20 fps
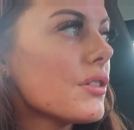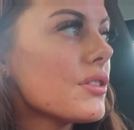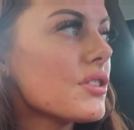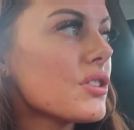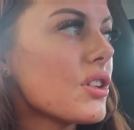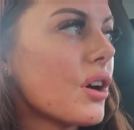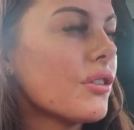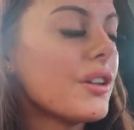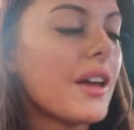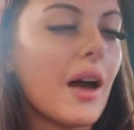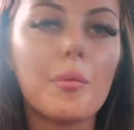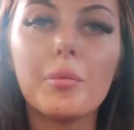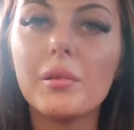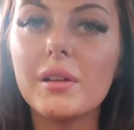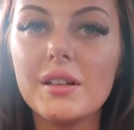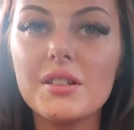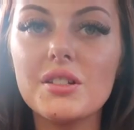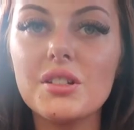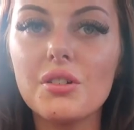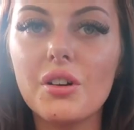So yeah,
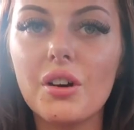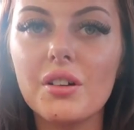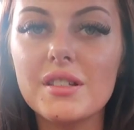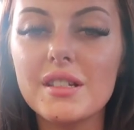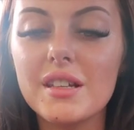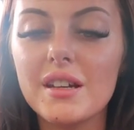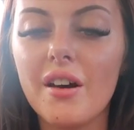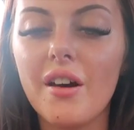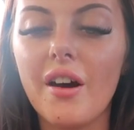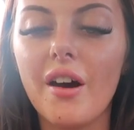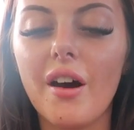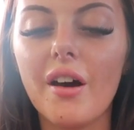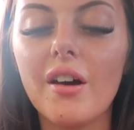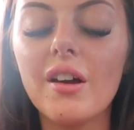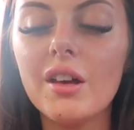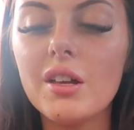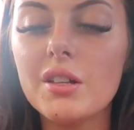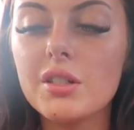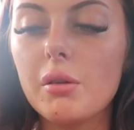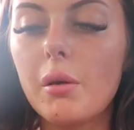please do consider her.
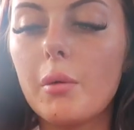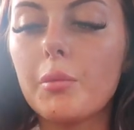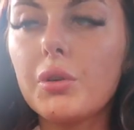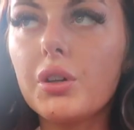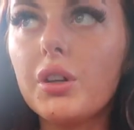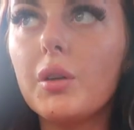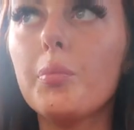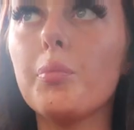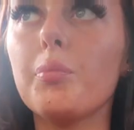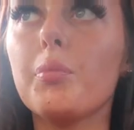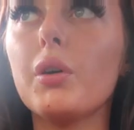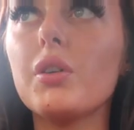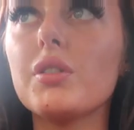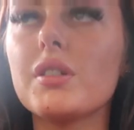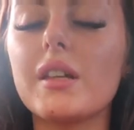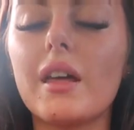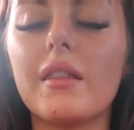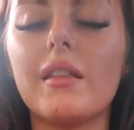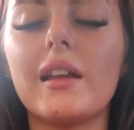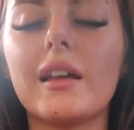So I'm going to put
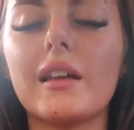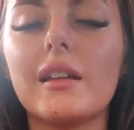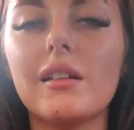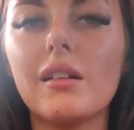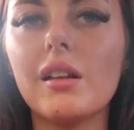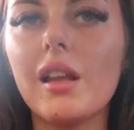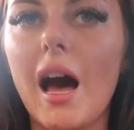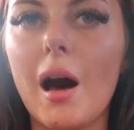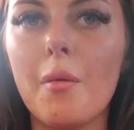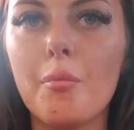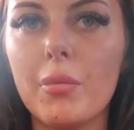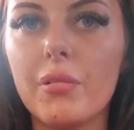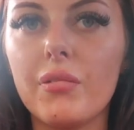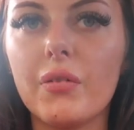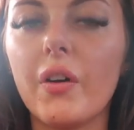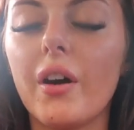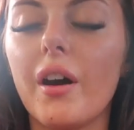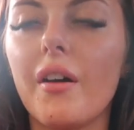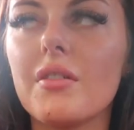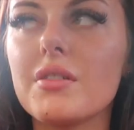together like a little hamper
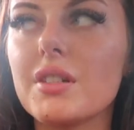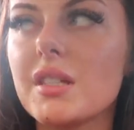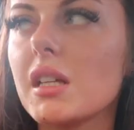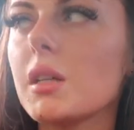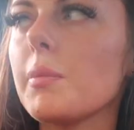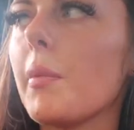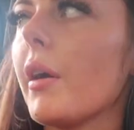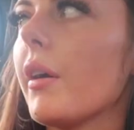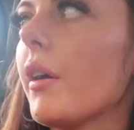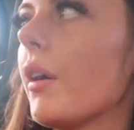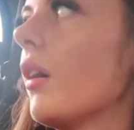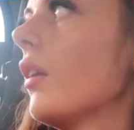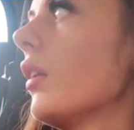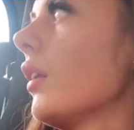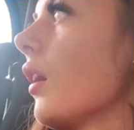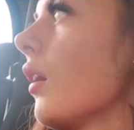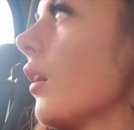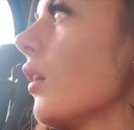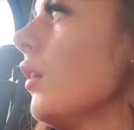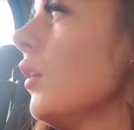for her. I was thinking about it
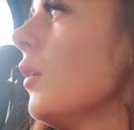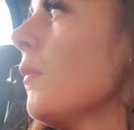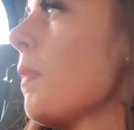earlier,